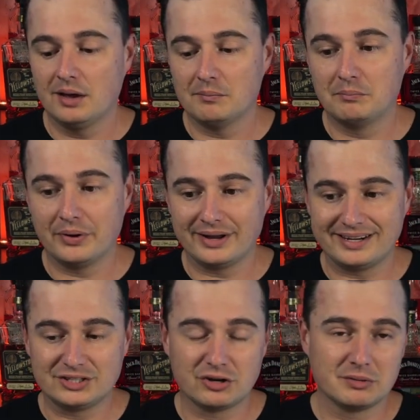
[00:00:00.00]
But
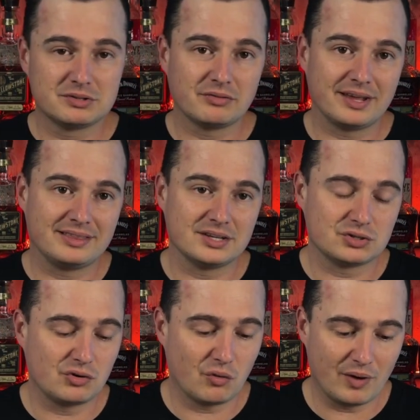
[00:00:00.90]
in terms of like this
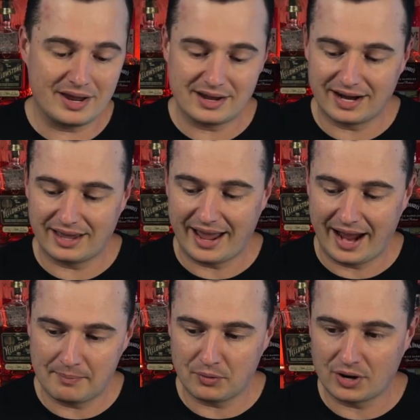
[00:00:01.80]
gray kind of
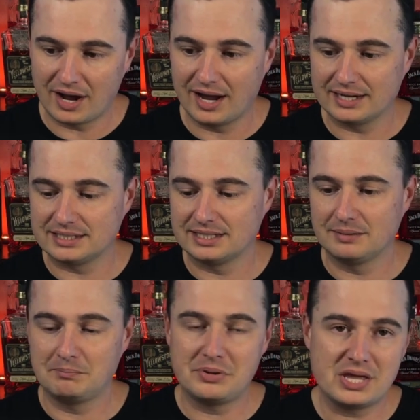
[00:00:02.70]
apricot,
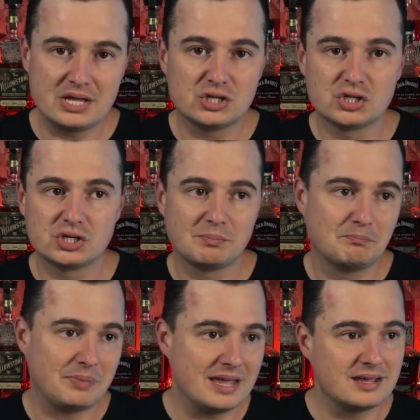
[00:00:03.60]
peach,
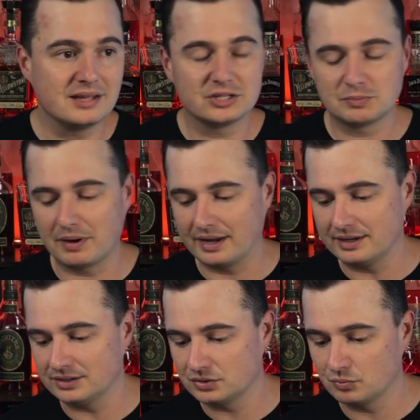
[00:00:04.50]
baking
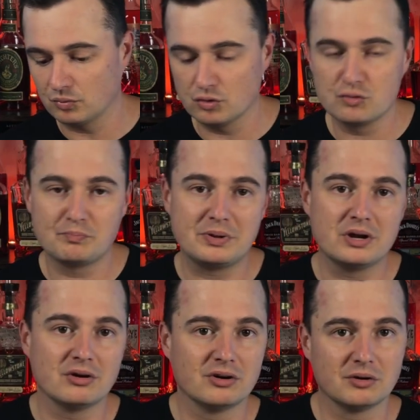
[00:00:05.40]
spice, root
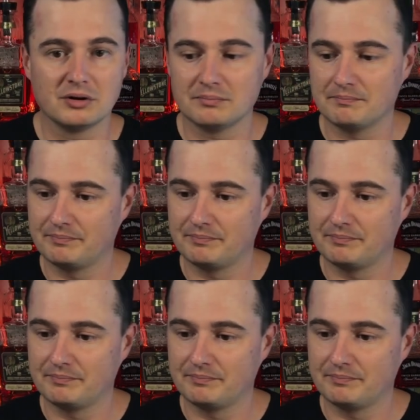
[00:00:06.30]
beer